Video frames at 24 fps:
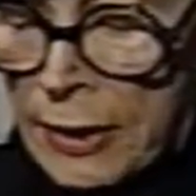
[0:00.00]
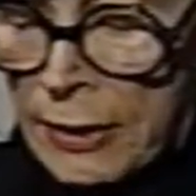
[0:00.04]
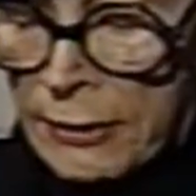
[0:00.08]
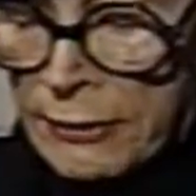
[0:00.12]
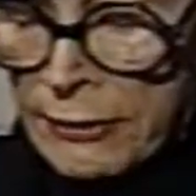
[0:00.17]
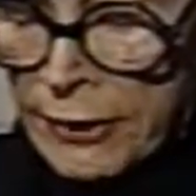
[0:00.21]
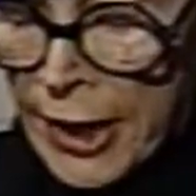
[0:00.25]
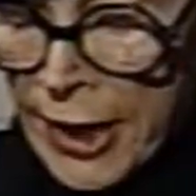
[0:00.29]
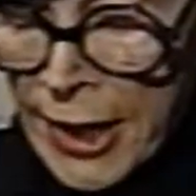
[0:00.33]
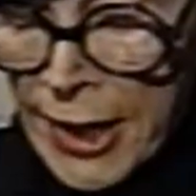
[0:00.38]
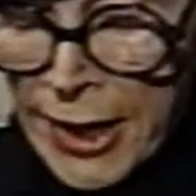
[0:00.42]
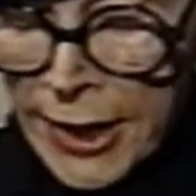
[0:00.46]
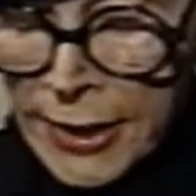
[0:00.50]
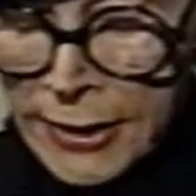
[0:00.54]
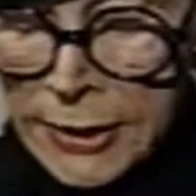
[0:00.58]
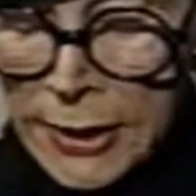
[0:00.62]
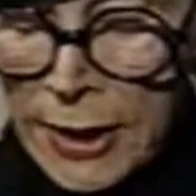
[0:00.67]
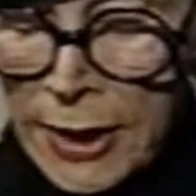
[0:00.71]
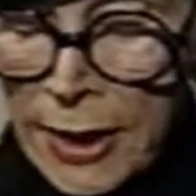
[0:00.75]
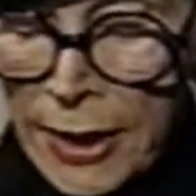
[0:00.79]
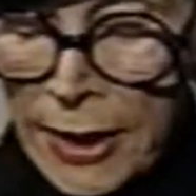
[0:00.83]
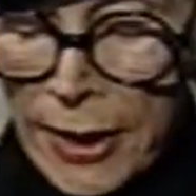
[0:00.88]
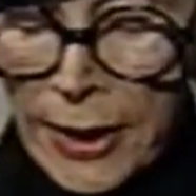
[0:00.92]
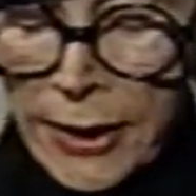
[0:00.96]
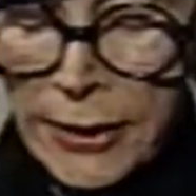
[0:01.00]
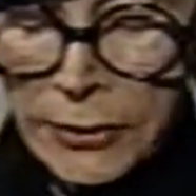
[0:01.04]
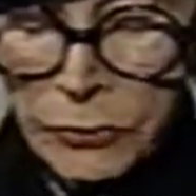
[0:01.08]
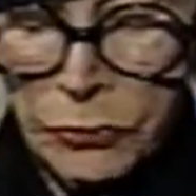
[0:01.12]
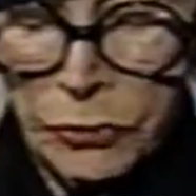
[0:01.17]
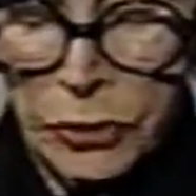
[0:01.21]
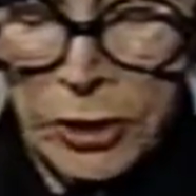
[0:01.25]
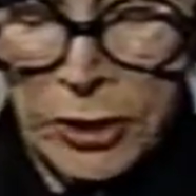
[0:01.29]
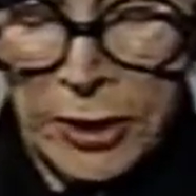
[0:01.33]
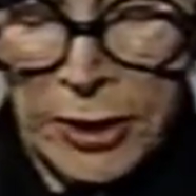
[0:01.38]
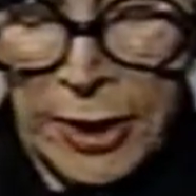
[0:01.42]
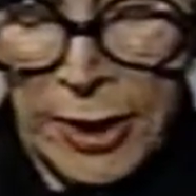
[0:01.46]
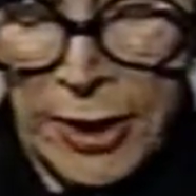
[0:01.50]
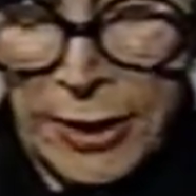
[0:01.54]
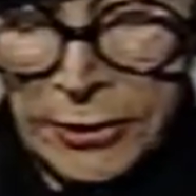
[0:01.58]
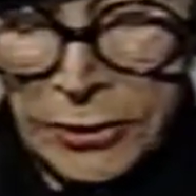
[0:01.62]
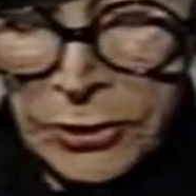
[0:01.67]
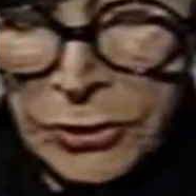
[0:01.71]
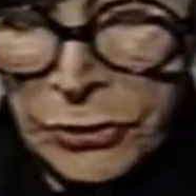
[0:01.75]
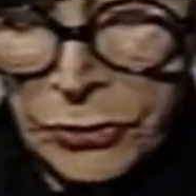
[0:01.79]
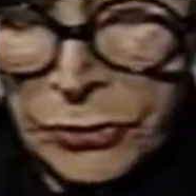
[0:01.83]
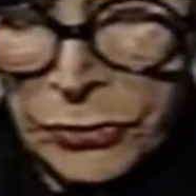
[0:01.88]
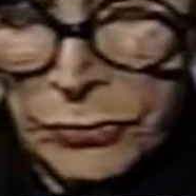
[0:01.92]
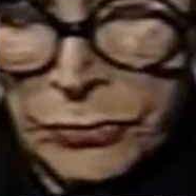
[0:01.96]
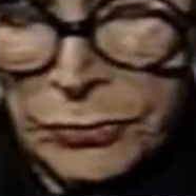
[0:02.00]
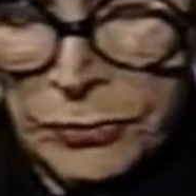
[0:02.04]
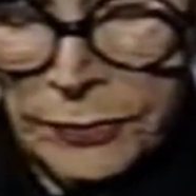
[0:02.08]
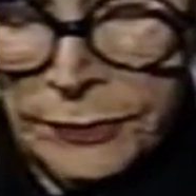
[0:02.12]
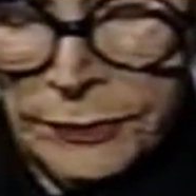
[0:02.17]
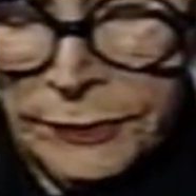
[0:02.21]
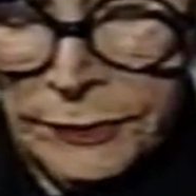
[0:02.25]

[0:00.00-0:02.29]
That I would not do.